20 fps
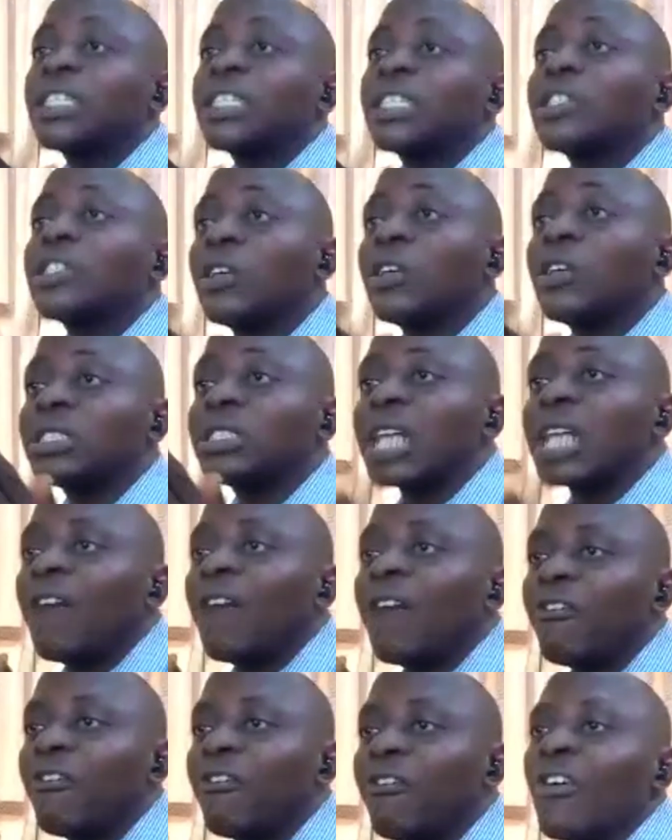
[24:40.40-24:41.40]
extension
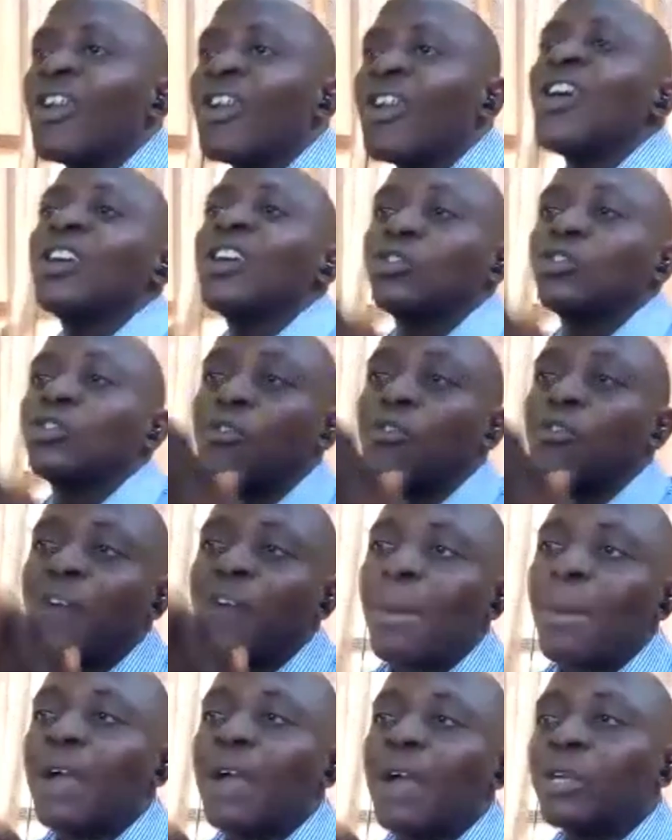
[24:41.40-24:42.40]
staff to
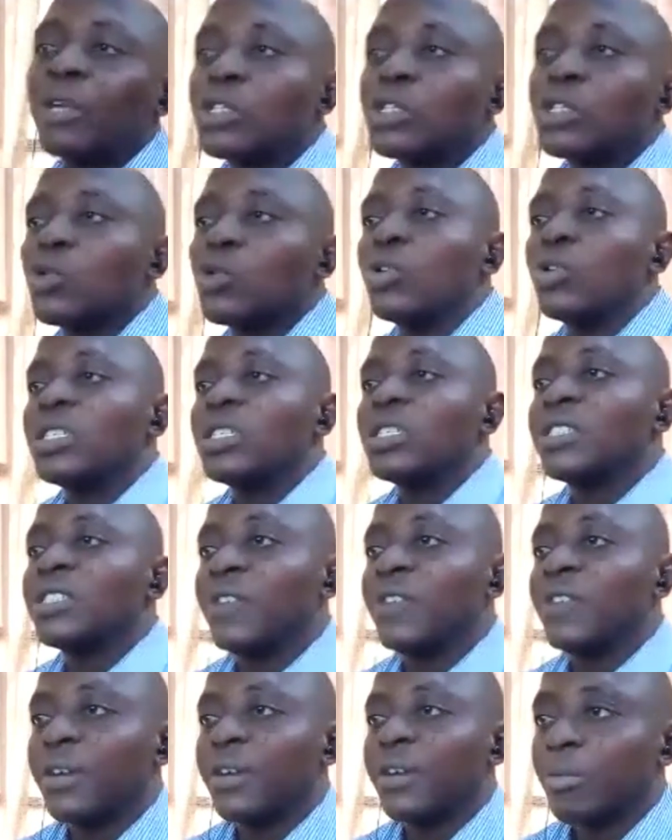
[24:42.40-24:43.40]
farmer ratio
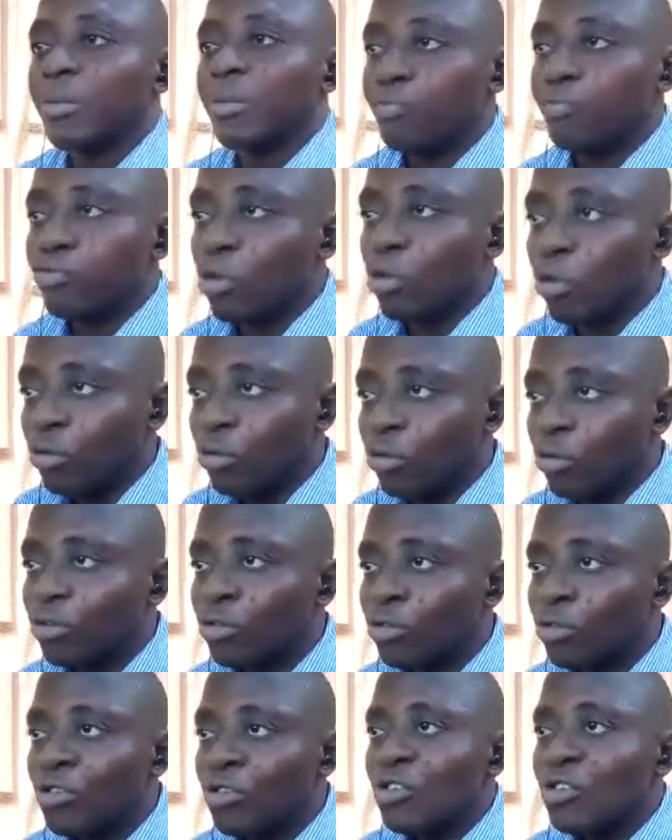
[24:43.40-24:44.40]
is very poor.
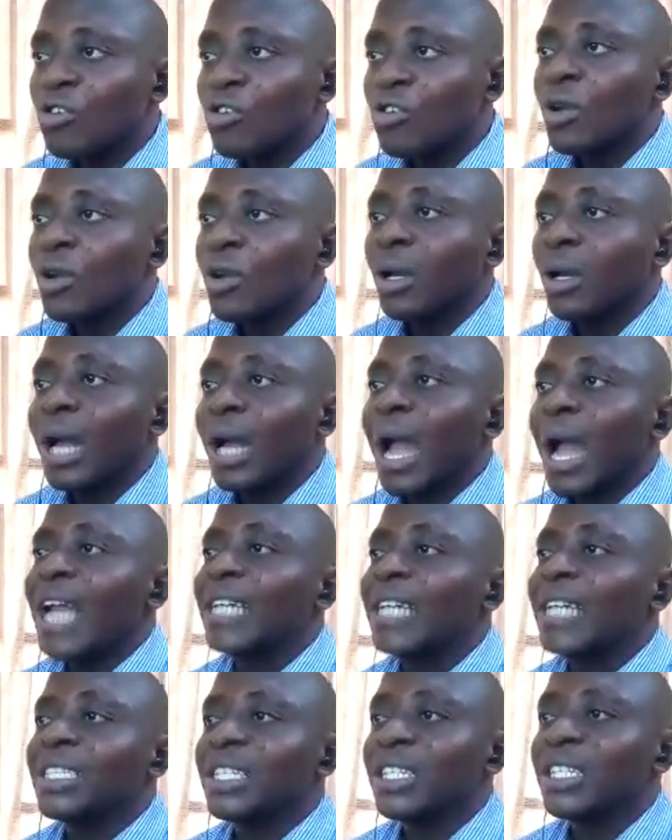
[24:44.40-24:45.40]

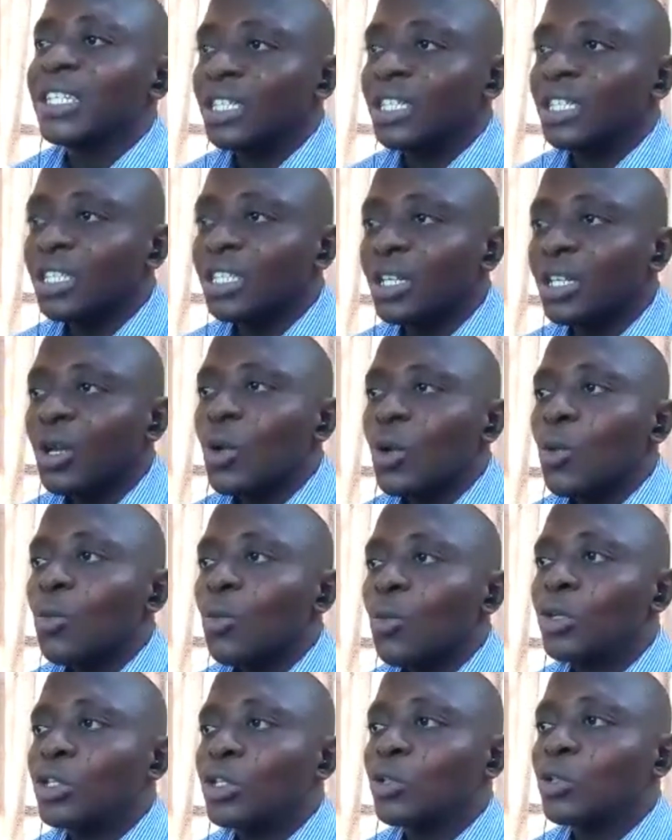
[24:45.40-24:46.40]
Ideally,
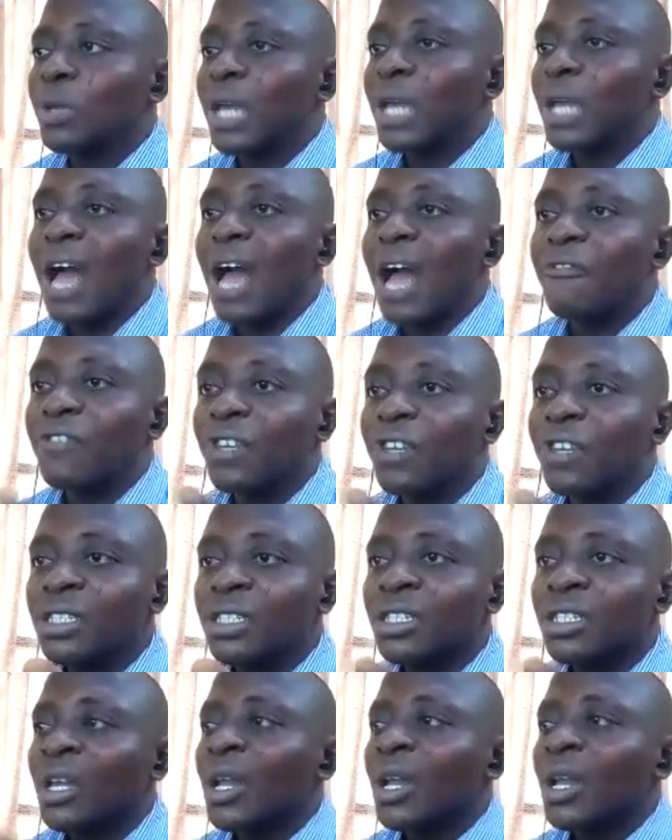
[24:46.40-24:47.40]
we should be
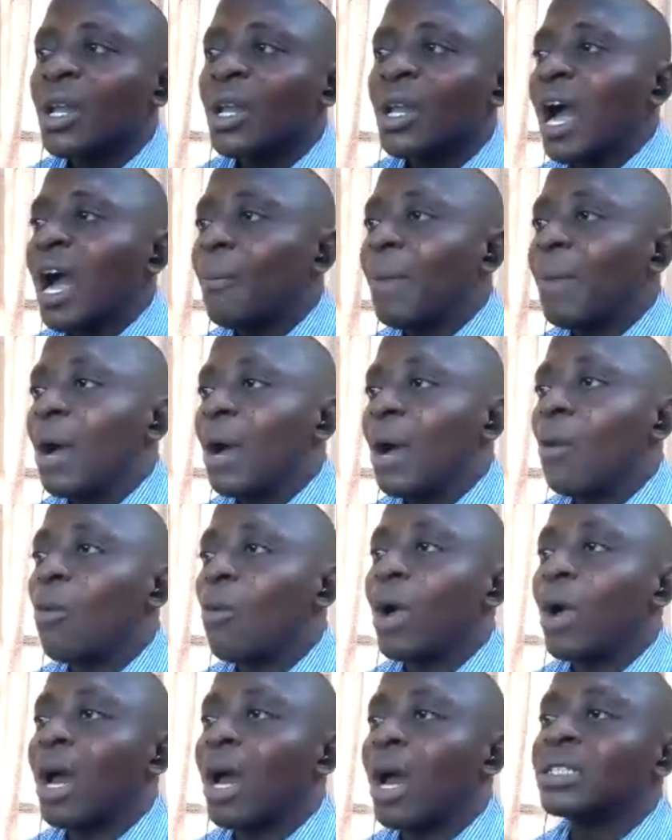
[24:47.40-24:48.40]
having
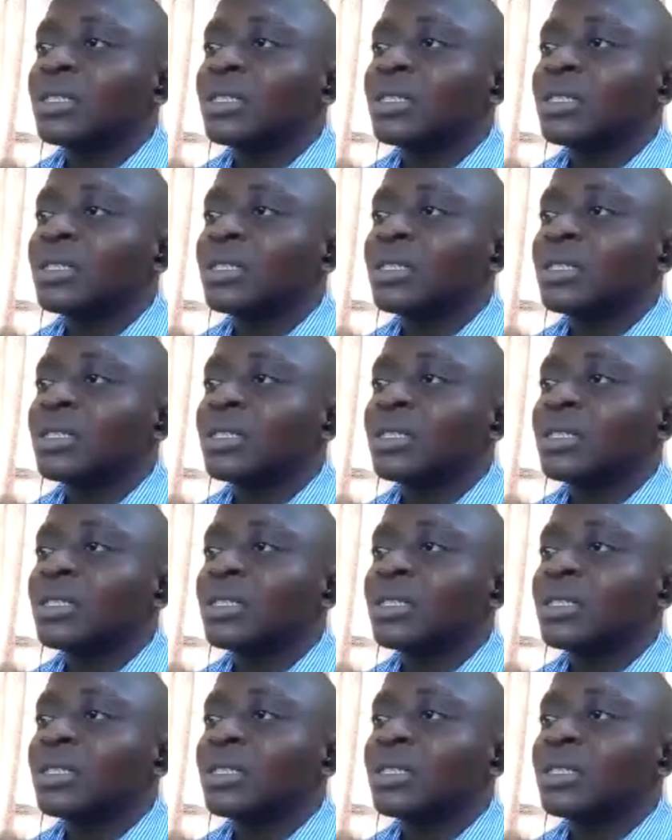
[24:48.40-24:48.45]
about